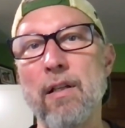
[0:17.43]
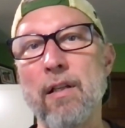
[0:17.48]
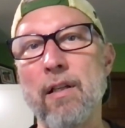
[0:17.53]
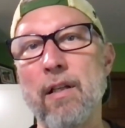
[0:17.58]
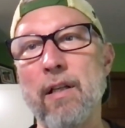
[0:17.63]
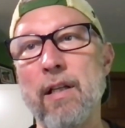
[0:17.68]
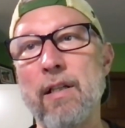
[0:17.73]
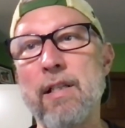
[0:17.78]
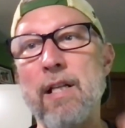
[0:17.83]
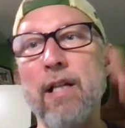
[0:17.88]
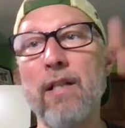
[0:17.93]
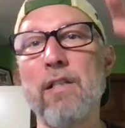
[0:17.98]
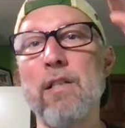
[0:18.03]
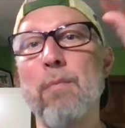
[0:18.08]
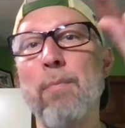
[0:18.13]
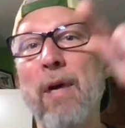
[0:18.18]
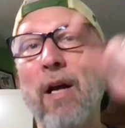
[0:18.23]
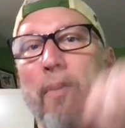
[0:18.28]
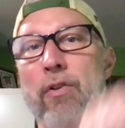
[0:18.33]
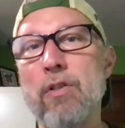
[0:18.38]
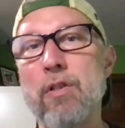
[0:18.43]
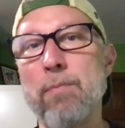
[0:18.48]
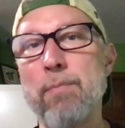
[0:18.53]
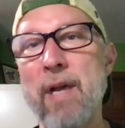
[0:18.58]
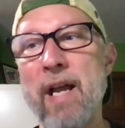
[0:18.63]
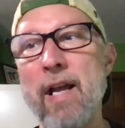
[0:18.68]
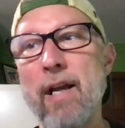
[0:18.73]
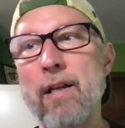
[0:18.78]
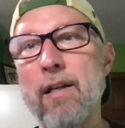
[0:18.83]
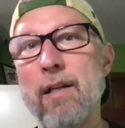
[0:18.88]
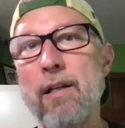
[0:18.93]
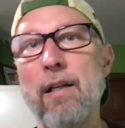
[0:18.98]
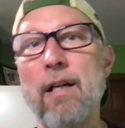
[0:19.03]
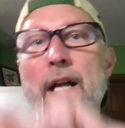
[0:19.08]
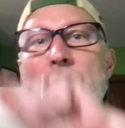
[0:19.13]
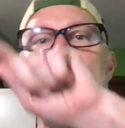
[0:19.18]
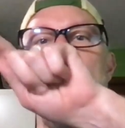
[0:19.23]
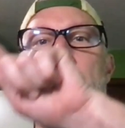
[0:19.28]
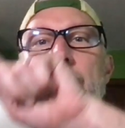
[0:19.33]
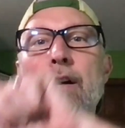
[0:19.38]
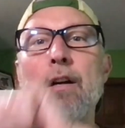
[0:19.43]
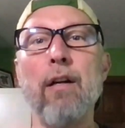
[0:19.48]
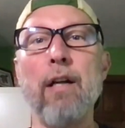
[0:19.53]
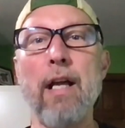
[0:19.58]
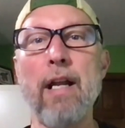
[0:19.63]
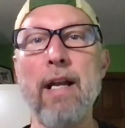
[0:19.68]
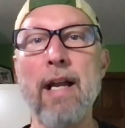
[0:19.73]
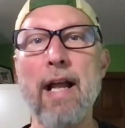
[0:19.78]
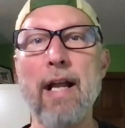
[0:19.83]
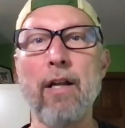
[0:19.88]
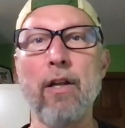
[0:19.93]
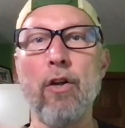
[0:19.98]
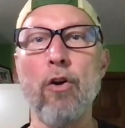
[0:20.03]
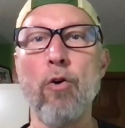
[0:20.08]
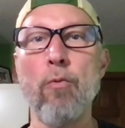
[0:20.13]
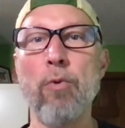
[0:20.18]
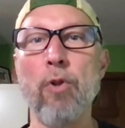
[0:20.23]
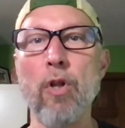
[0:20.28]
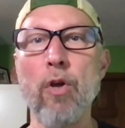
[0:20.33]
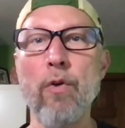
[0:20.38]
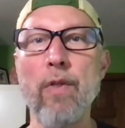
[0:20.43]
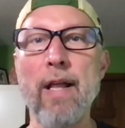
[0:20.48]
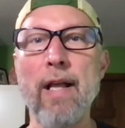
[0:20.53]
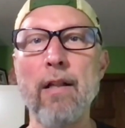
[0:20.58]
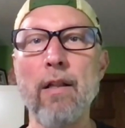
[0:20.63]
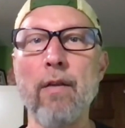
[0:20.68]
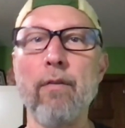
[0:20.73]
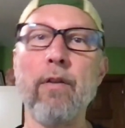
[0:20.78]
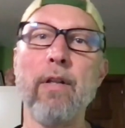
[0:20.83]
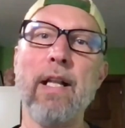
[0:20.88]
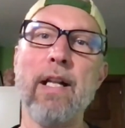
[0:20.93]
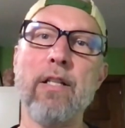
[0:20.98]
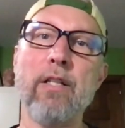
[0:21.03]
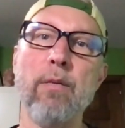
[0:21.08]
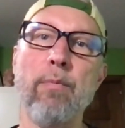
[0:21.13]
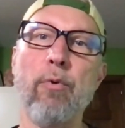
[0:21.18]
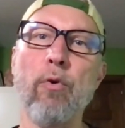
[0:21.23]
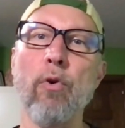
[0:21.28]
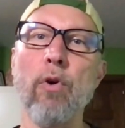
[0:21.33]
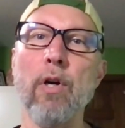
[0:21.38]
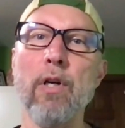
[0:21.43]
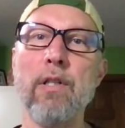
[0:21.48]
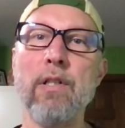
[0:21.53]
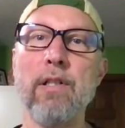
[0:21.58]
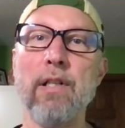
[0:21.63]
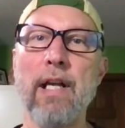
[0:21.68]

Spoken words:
it tends to bounce back higher and not go below that level, that support,